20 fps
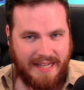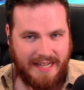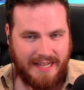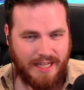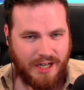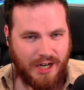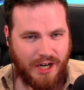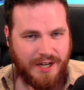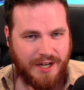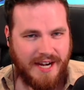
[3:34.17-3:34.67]
In
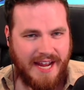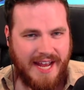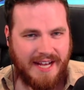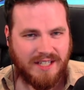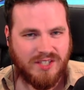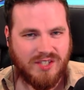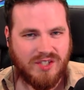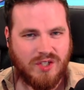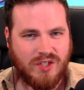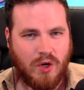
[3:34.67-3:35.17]
our
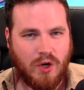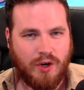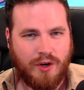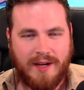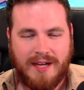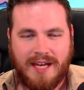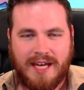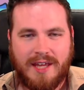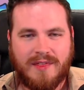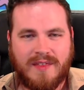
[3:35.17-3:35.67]
next
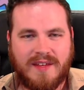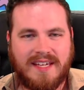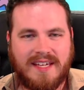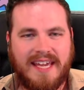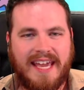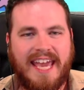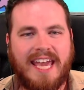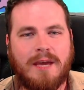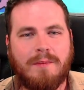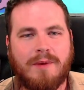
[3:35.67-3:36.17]
story, the
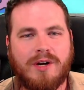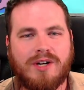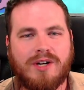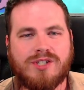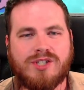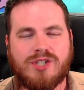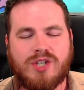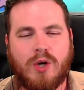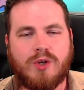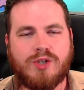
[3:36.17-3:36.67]
gamer
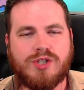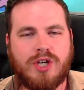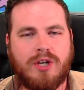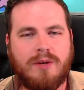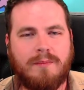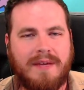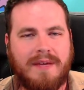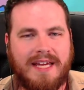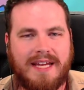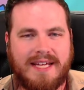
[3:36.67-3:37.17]
social
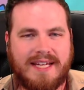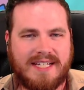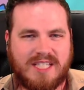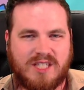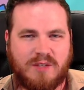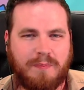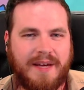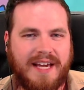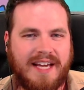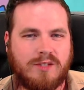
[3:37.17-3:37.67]
media
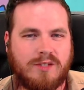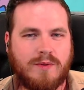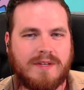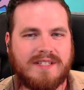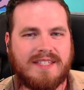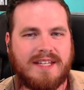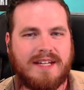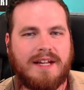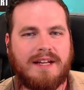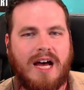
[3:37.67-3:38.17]
space was
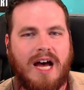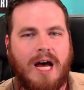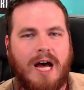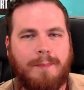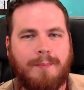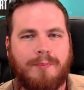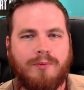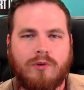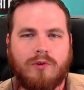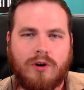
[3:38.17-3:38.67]
in an
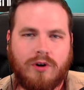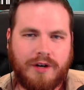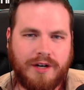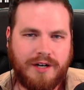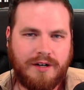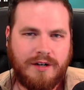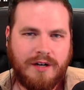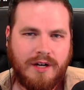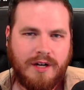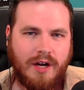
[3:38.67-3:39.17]

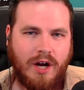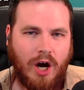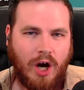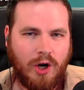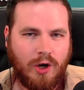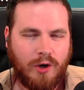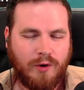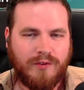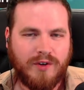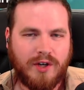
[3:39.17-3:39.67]
uproar
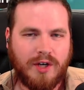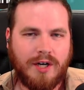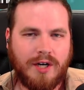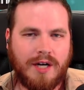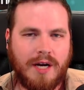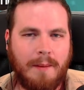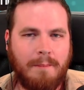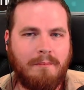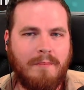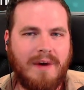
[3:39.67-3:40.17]
over
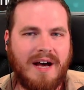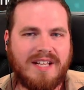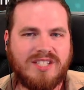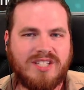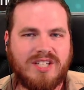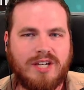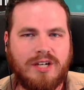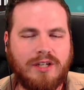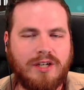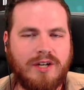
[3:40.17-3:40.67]

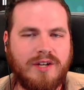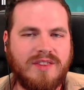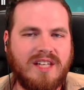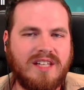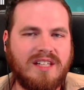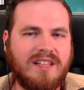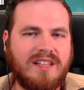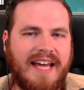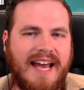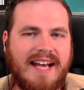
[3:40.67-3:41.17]
muscular The
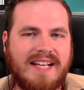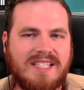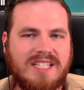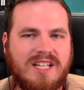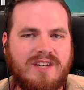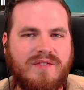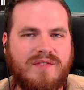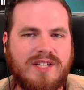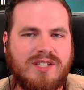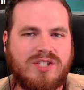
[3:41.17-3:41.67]
Last
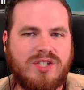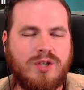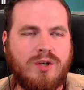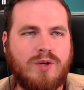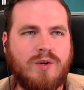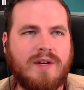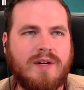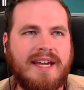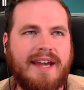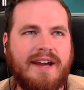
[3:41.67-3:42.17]
of Us 2
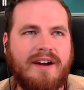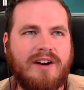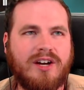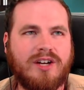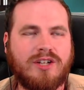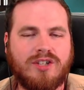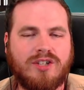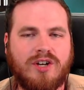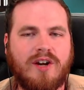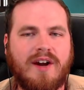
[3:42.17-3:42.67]

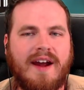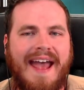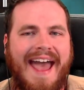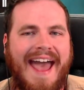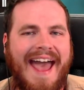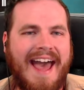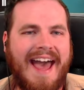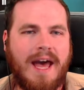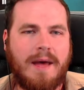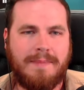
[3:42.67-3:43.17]
character
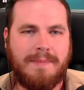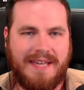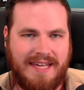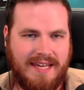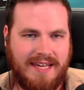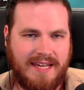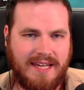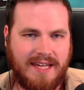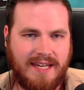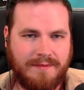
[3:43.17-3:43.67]

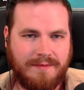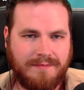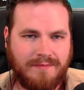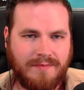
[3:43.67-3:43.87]
Abby.